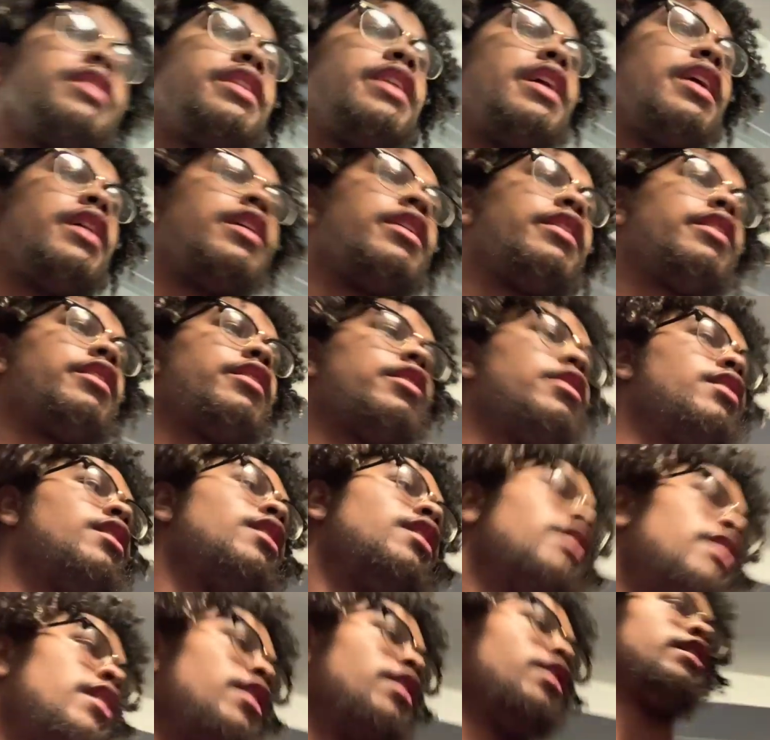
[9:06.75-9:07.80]
he ain't here.
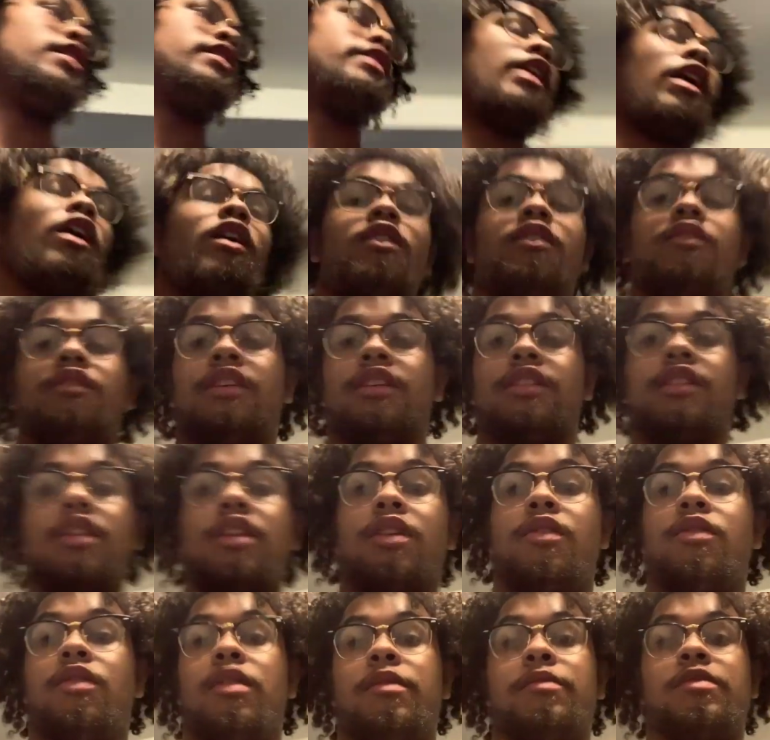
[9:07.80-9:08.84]
Y'all get to
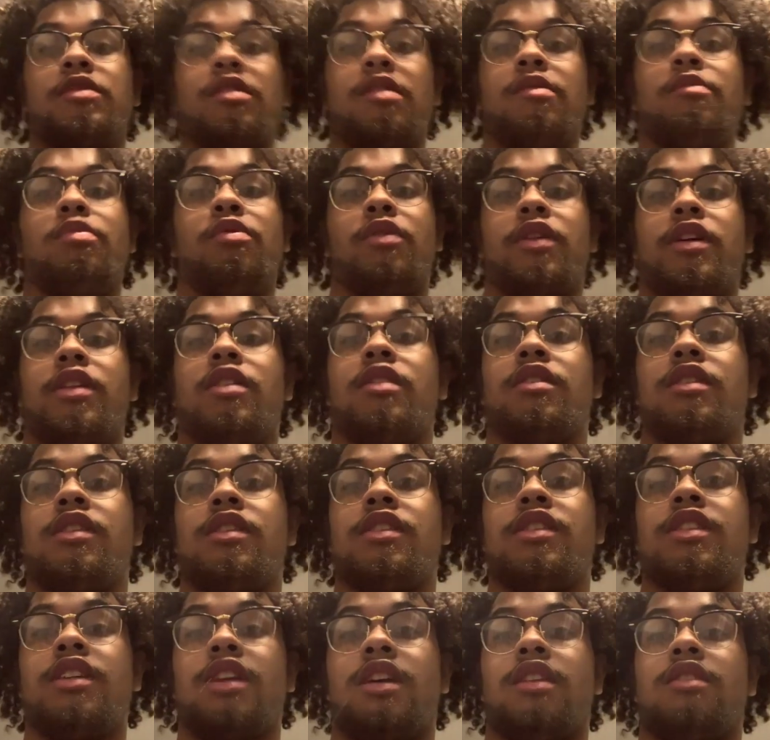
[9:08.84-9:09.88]
know him some point on the
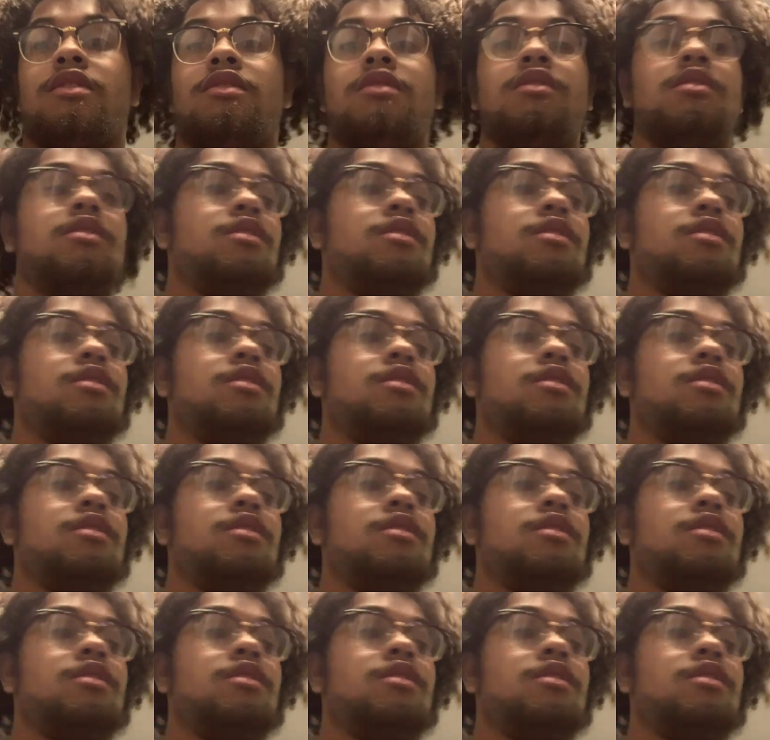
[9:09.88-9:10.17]
channel.